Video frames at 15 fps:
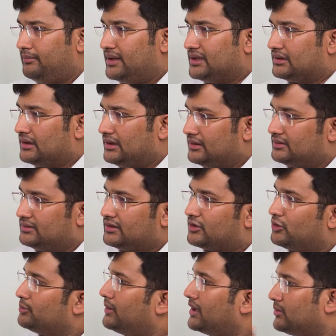But the
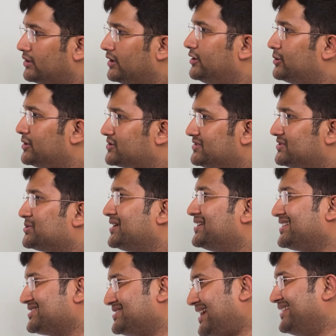good part about education is you can
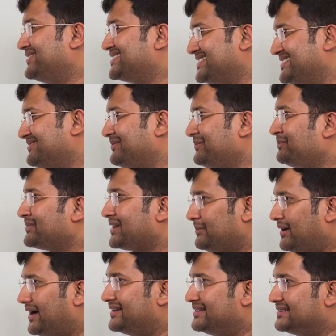touch lives
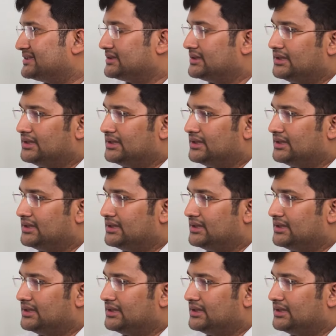by this.